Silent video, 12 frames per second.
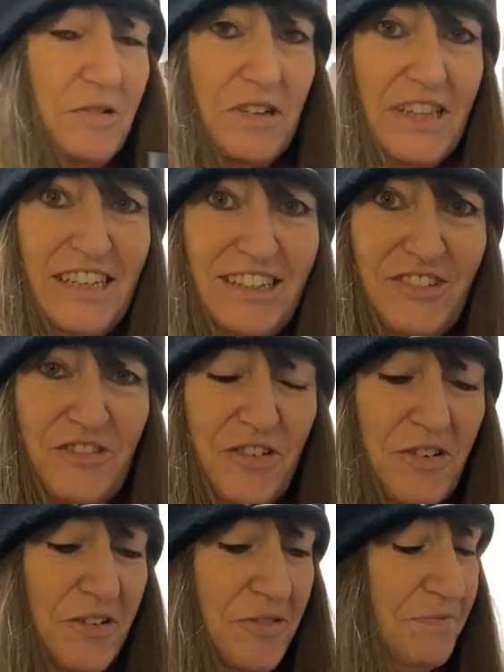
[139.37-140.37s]
is what these are
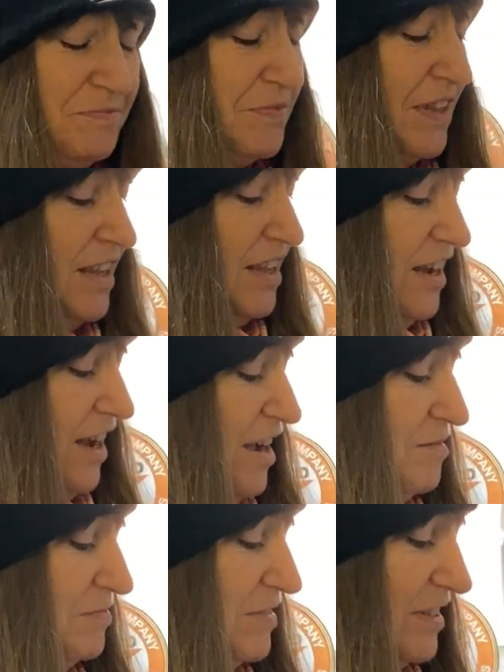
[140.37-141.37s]
for.
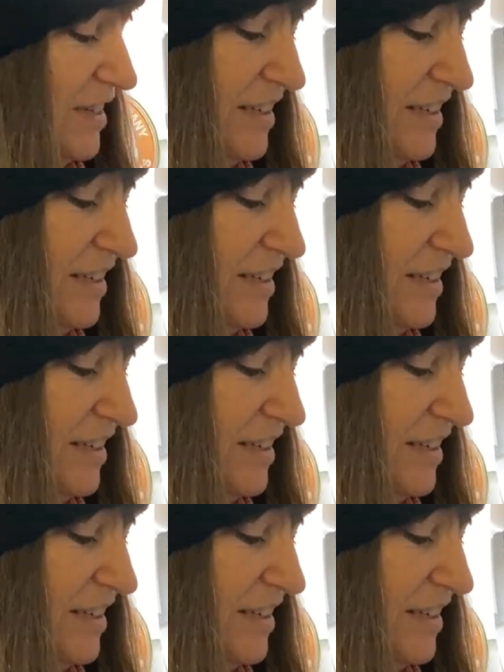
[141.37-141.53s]
So